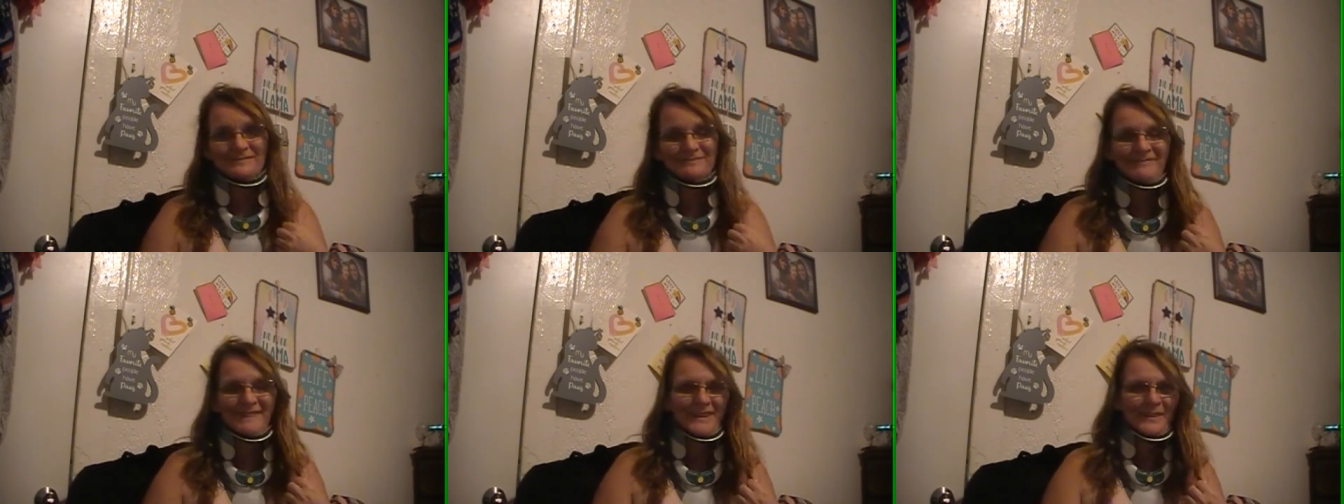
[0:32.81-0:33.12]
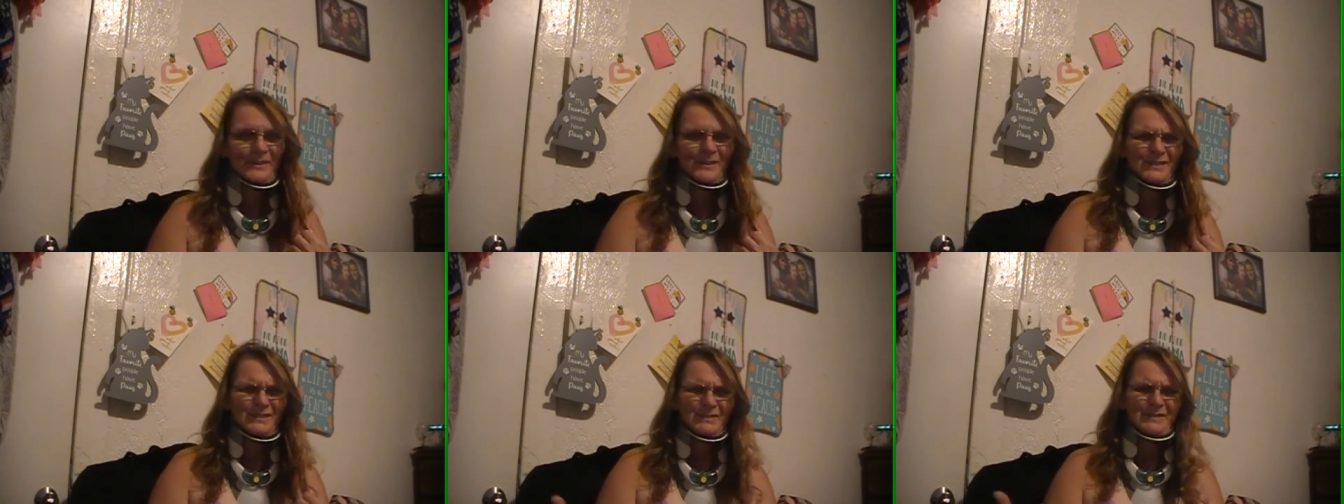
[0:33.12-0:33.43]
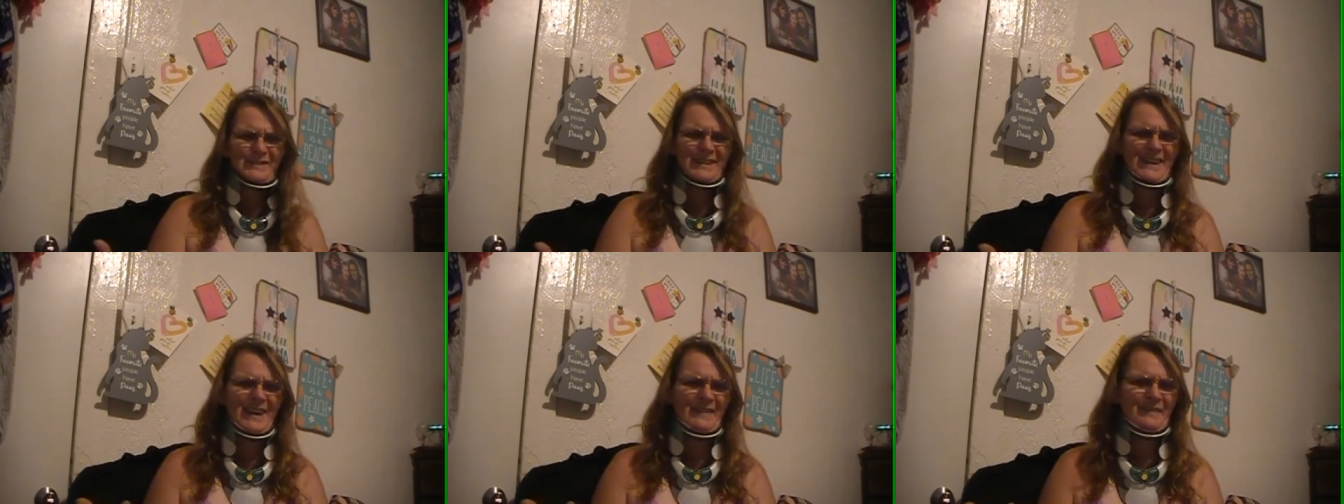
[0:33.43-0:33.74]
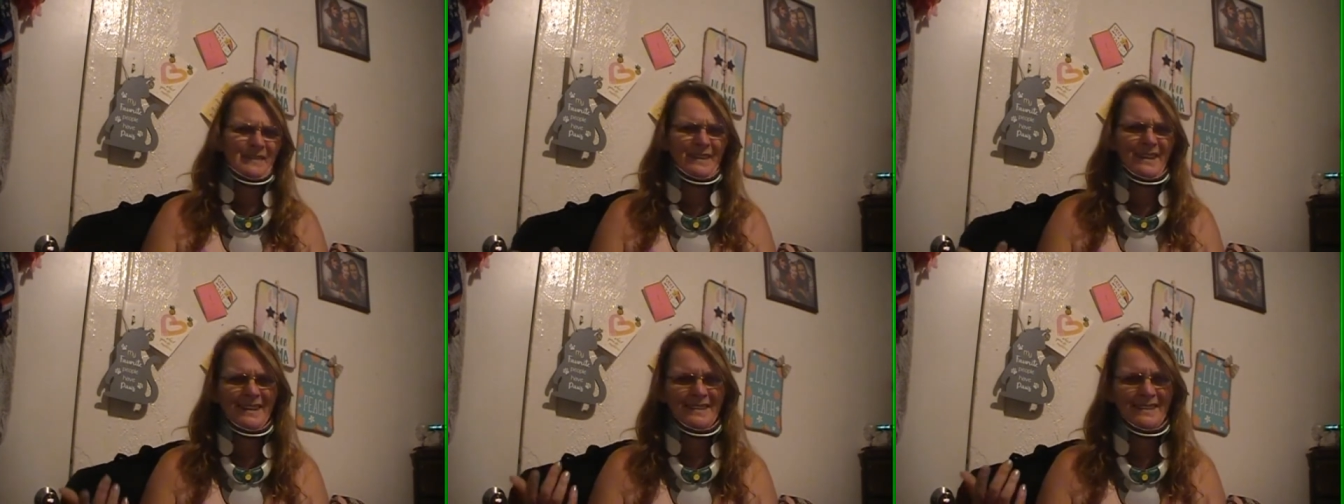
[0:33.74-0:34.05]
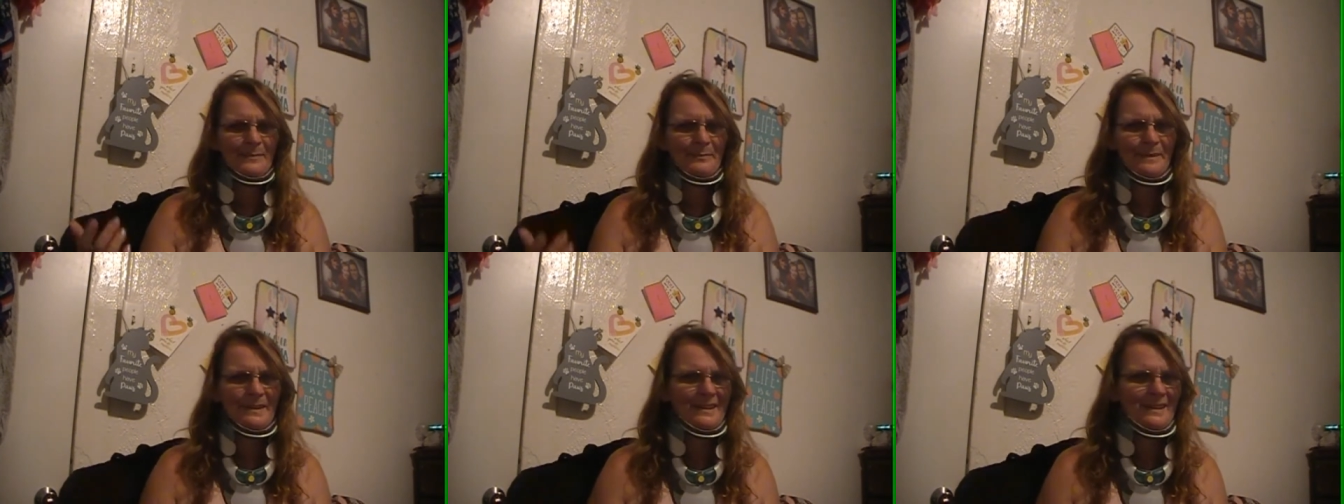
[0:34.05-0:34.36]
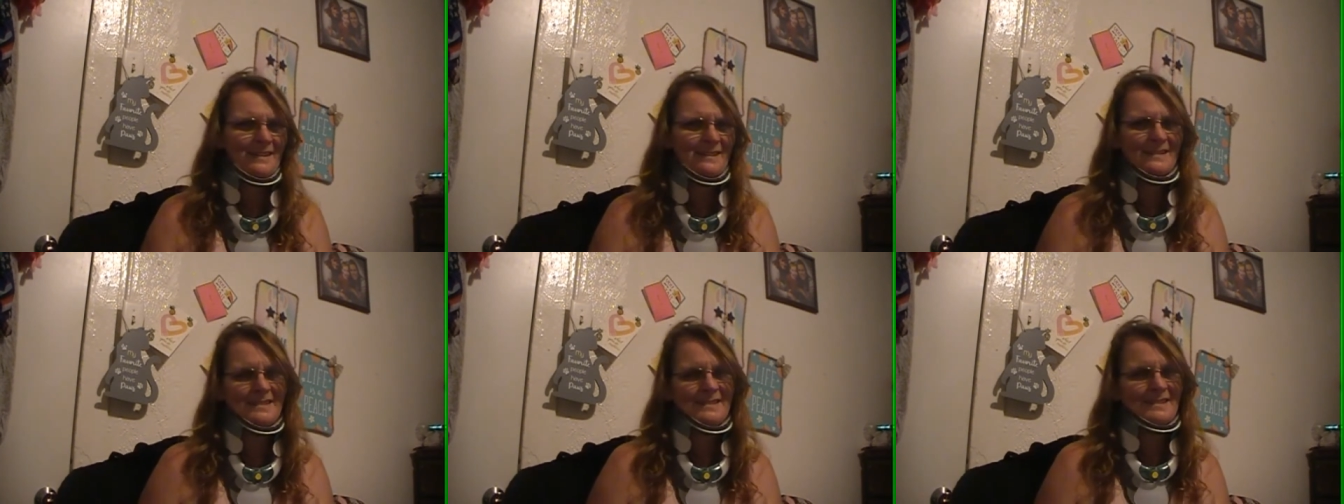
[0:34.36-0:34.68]
Michaels was having like the
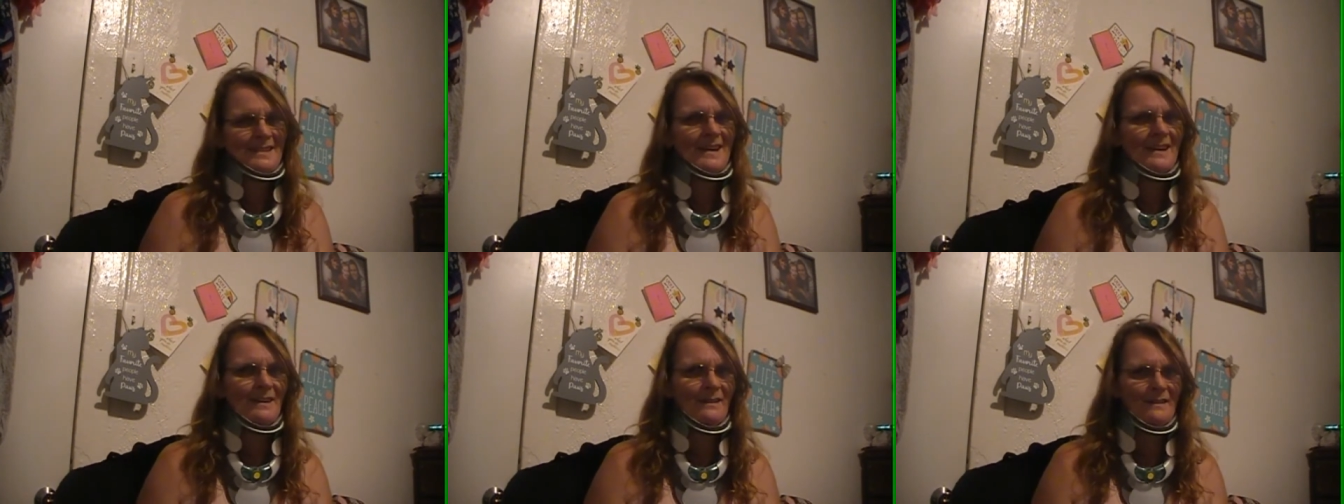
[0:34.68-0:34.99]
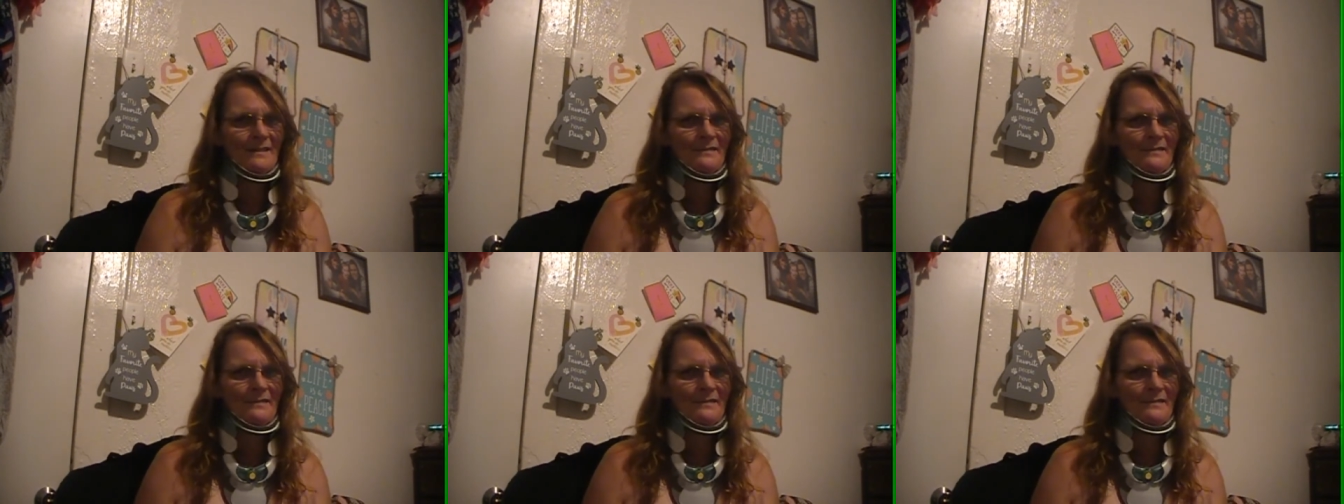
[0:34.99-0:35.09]
biggest sale